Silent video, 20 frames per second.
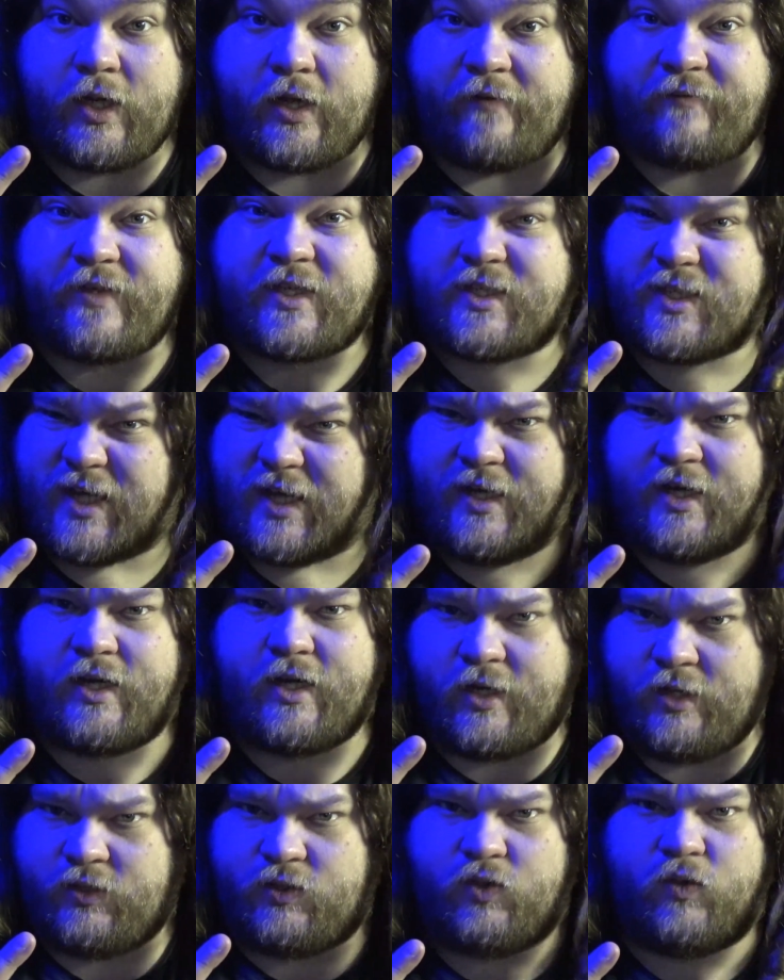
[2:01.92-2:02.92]
have descended
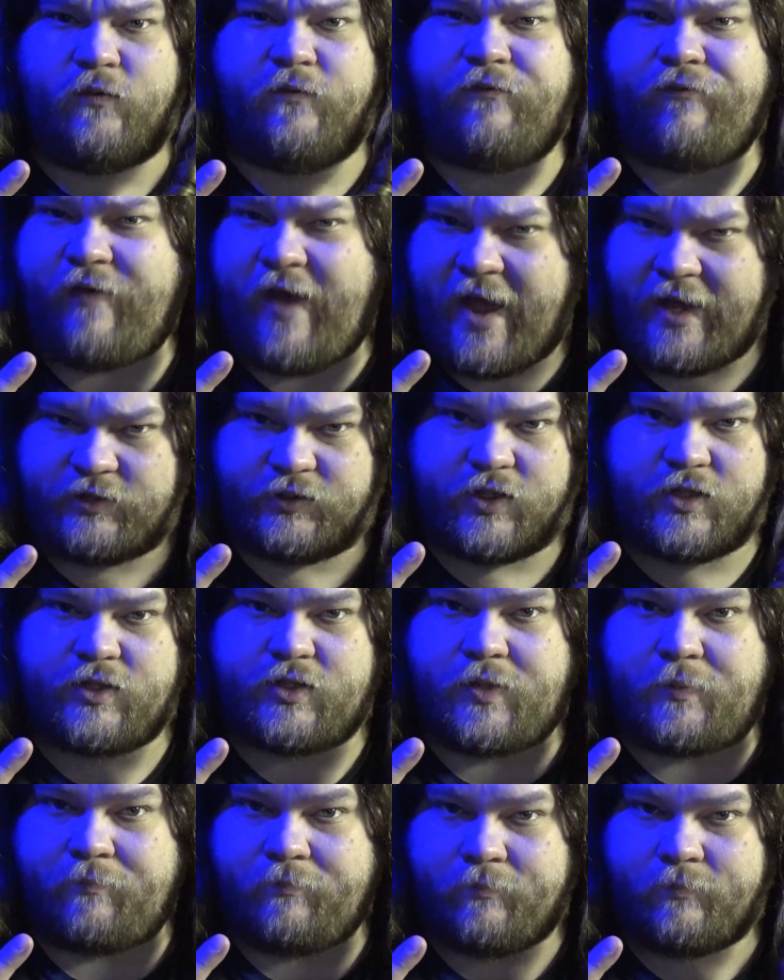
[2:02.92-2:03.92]
into
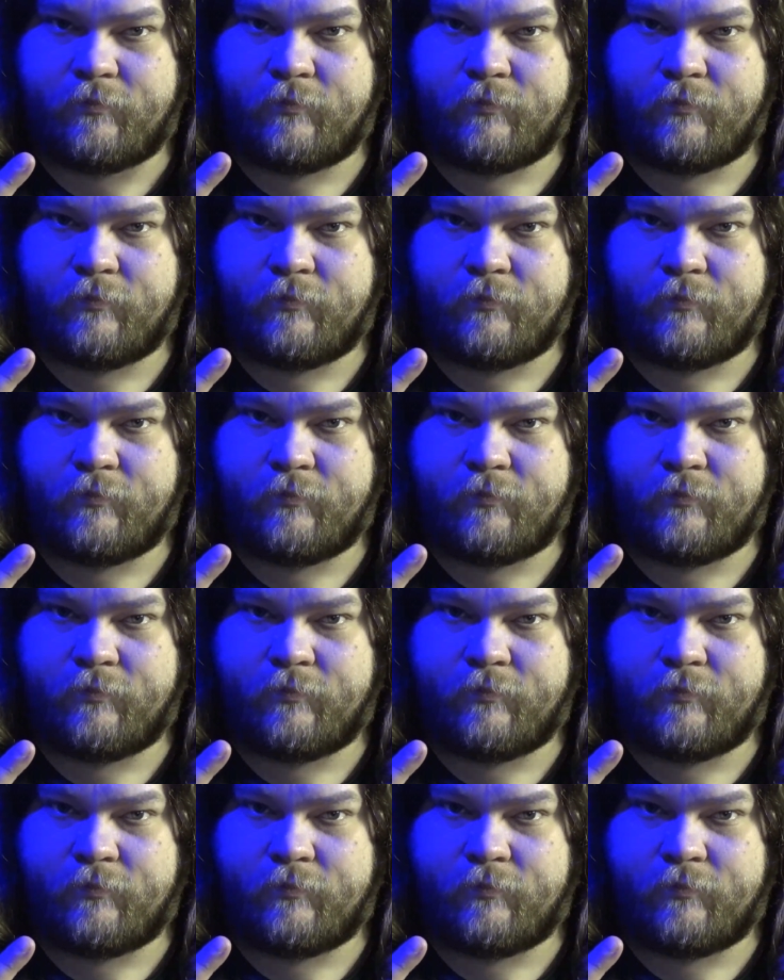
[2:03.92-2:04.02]
fascism?